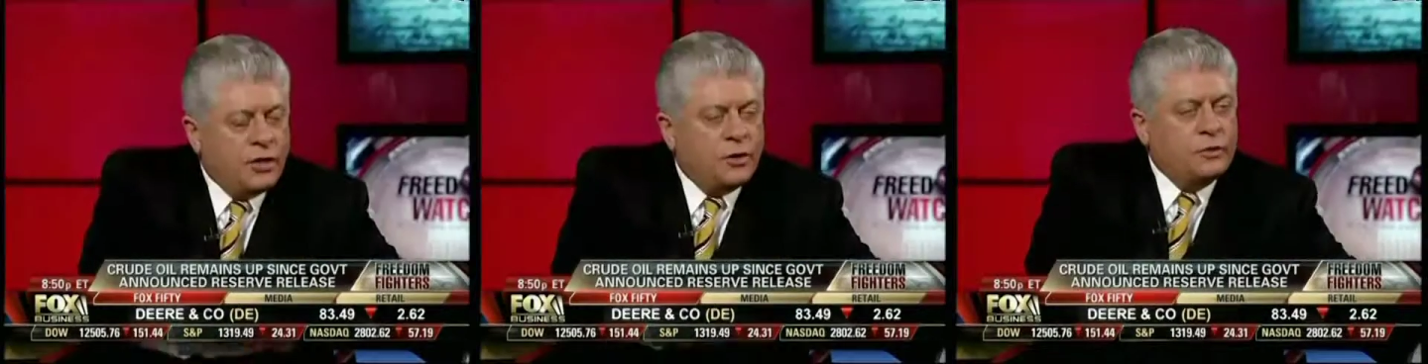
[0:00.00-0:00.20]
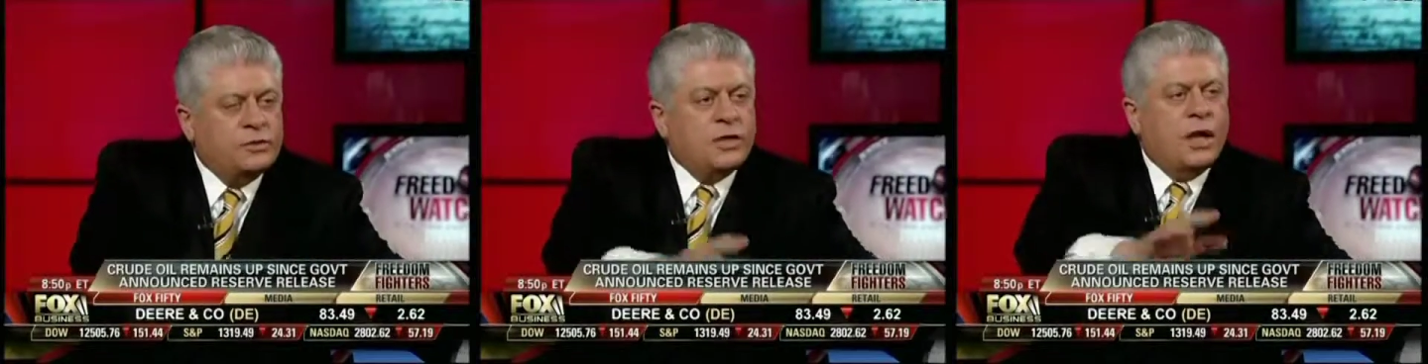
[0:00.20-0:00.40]

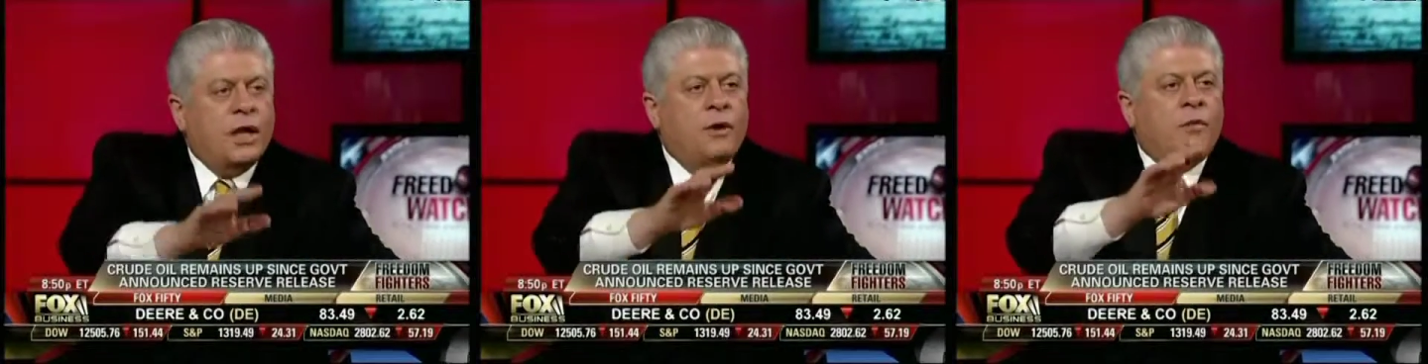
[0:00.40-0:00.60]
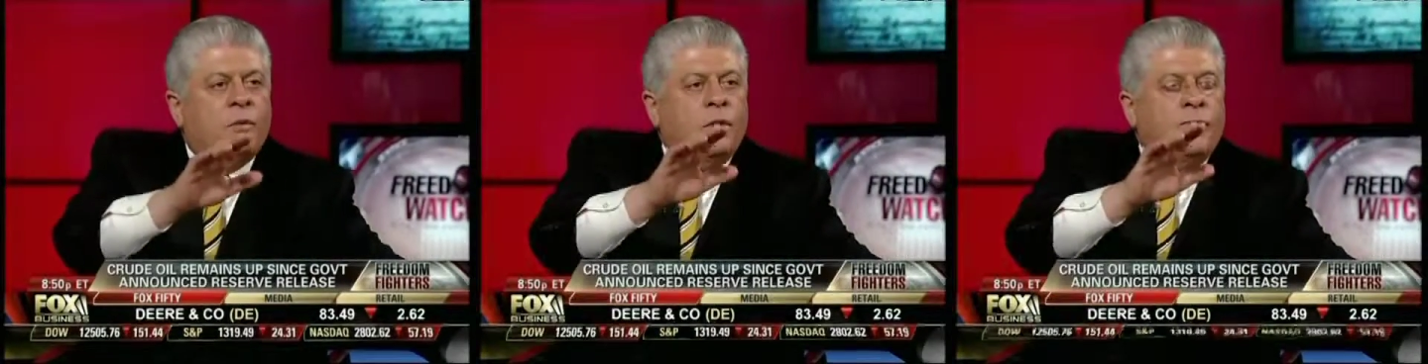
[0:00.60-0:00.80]
go
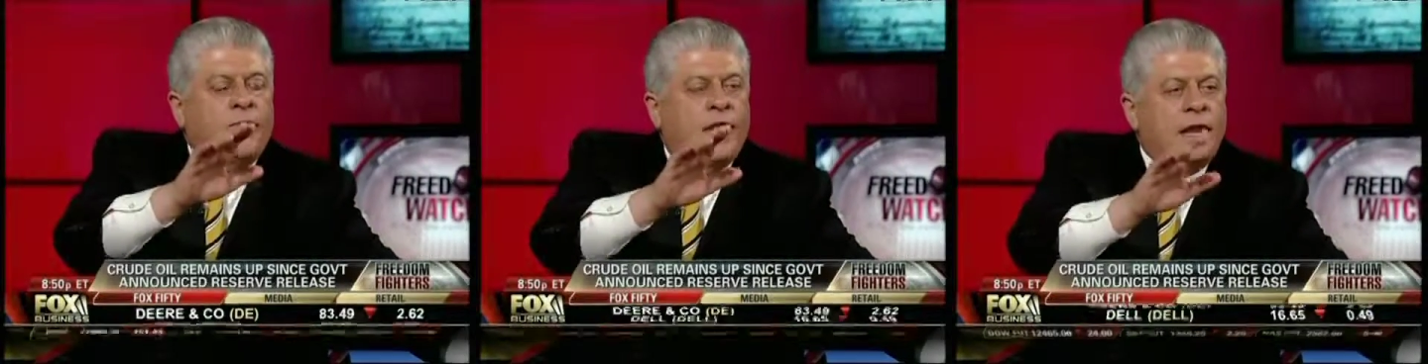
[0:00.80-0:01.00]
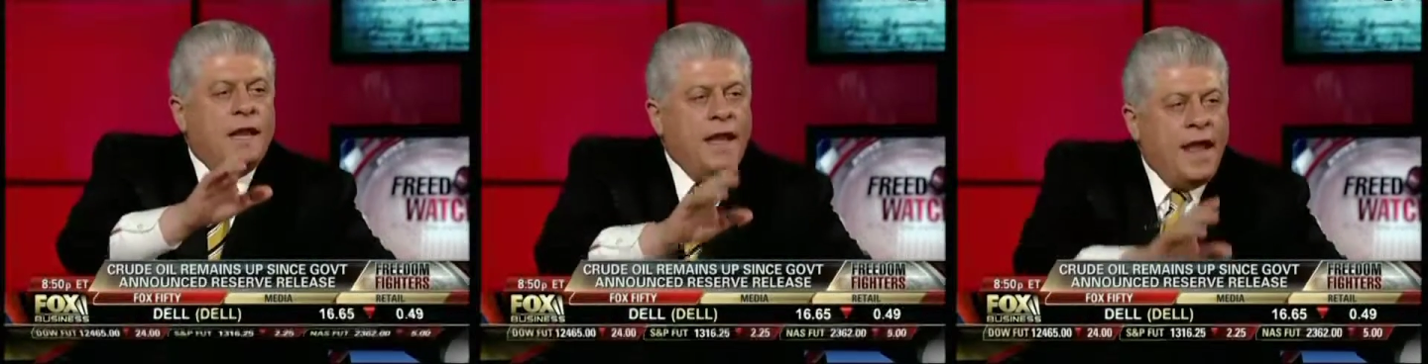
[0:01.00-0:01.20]
down when they
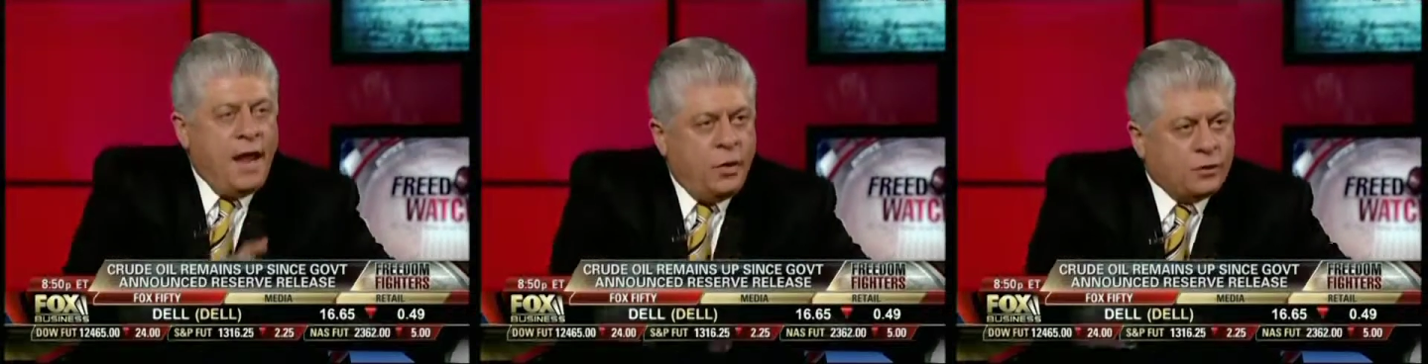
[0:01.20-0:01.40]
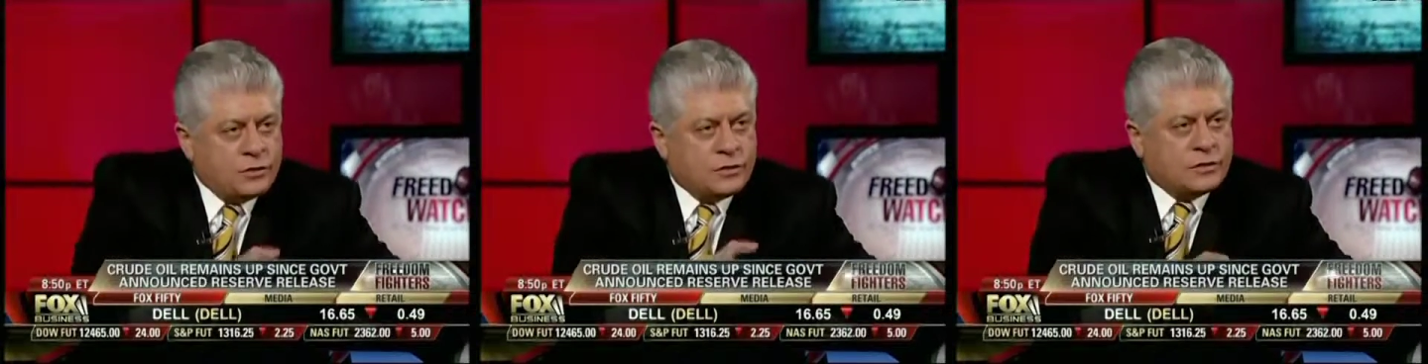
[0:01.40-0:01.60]

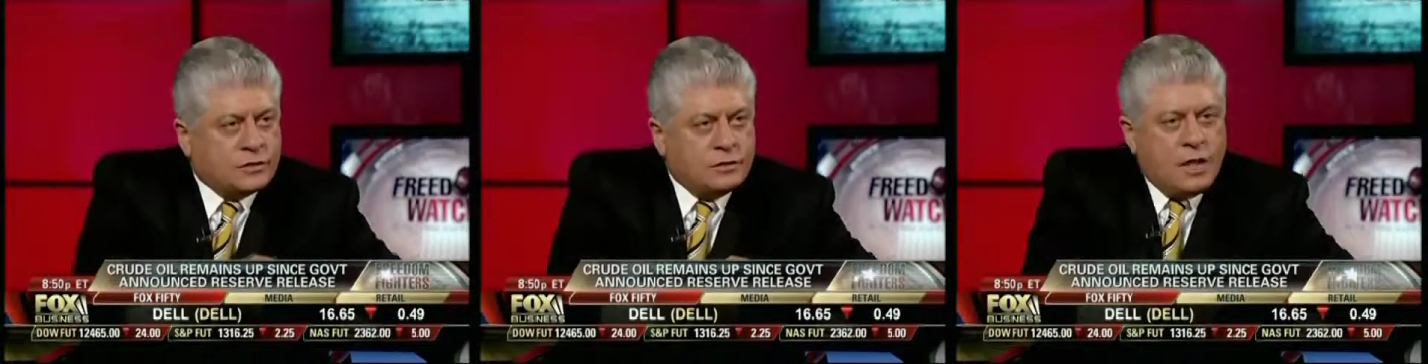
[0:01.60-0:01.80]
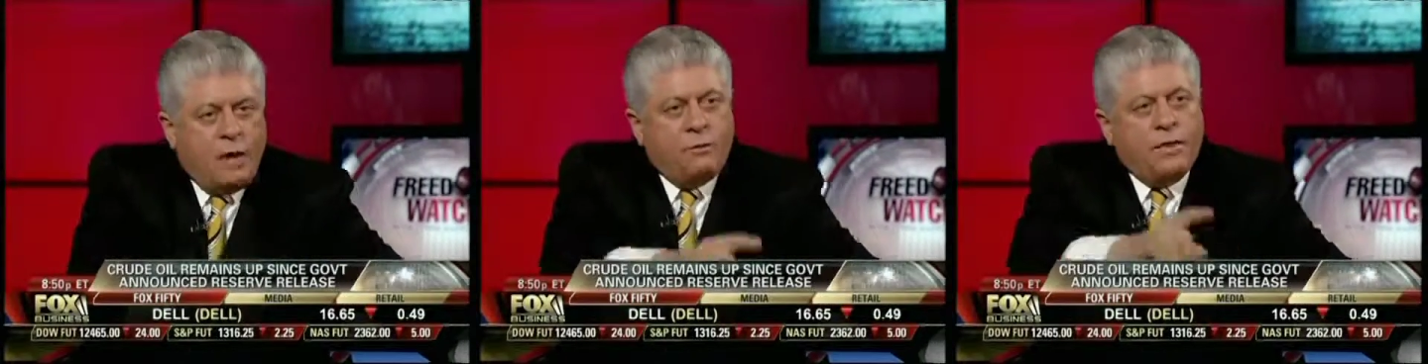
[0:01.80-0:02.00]
announced,
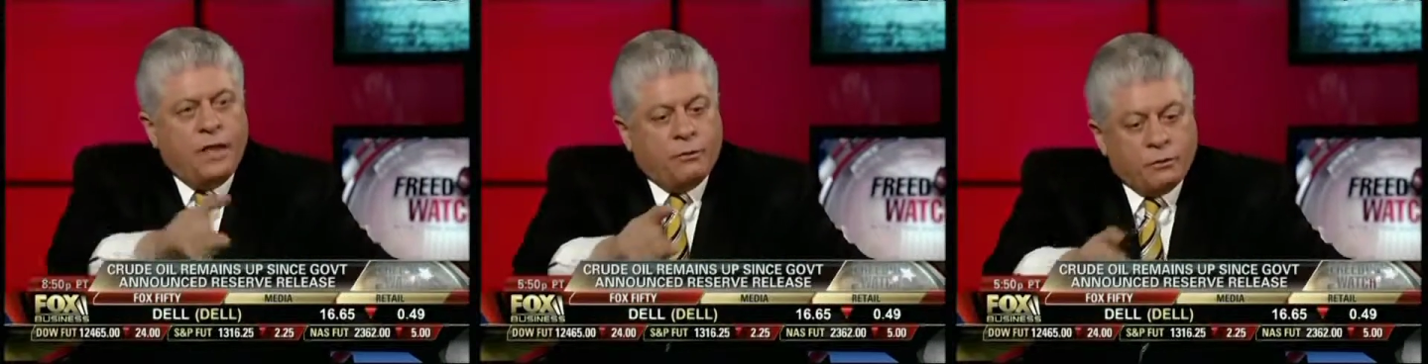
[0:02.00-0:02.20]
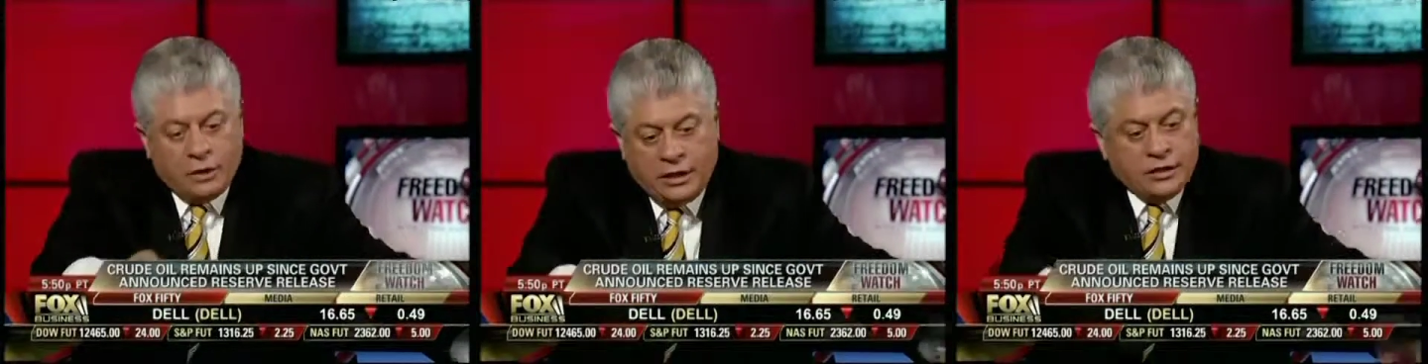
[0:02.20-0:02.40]
not when they
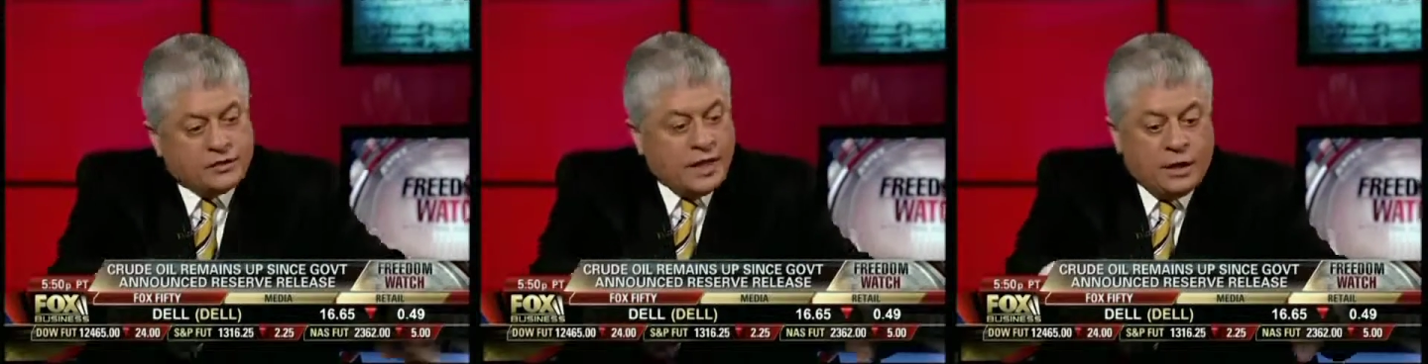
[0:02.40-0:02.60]
released?